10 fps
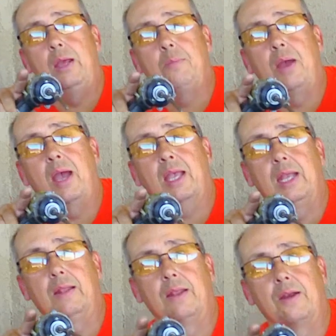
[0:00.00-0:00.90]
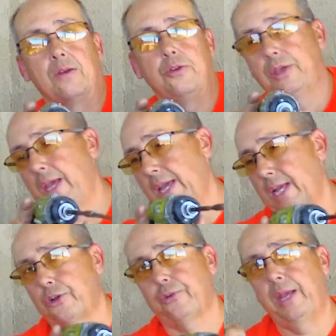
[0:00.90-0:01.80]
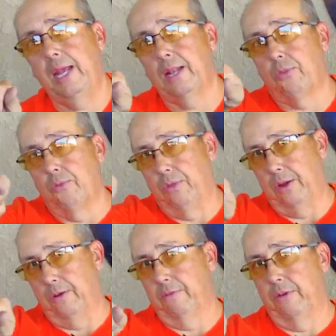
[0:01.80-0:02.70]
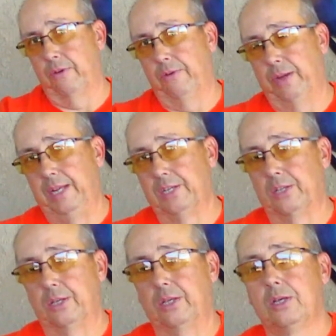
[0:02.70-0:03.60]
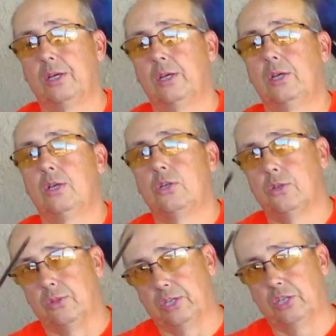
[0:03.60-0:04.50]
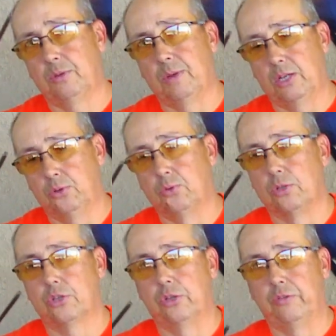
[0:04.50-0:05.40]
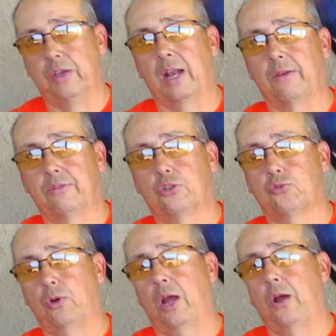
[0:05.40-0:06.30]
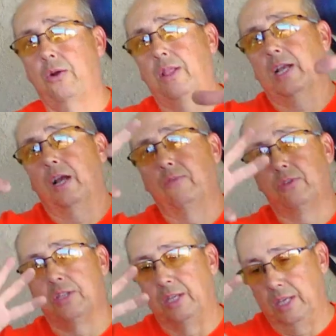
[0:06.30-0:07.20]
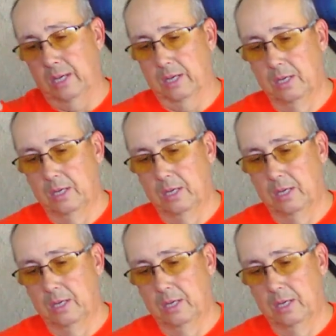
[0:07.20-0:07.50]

back in there. You can't get your hand through there very easily. So this is my tool. So you've got a guard that covers the